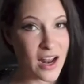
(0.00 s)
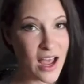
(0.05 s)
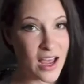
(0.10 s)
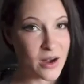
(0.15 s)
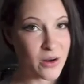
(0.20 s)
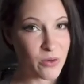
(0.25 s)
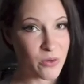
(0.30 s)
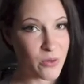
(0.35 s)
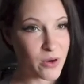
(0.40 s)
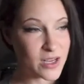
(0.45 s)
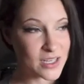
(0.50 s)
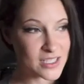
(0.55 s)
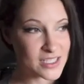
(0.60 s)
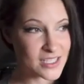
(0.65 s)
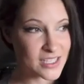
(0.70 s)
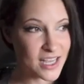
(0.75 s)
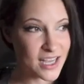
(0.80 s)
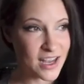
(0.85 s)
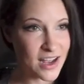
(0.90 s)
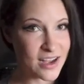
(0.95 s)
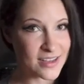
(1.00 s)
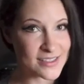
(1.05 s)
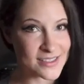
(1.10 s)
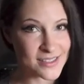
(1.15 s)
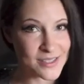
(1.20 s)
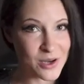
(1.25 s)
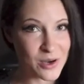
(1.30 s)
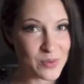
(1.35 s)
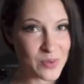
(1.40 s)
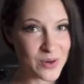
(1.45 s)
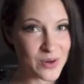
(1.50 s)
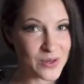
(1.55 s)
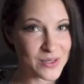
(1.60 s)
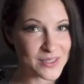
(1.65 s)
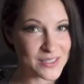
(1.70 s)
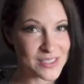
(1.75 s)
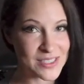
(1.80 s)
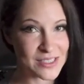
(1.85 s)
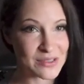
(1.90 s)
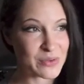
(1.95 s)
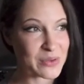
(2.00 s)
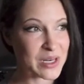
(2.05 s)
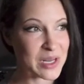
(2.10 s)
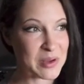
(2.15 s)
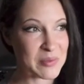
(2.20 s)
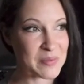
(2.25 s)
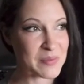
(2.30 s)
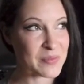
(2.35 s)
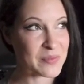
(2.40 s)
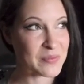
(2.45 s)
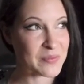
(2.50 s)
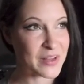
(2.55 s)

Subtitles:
I don't want to get osteoporosis when I'm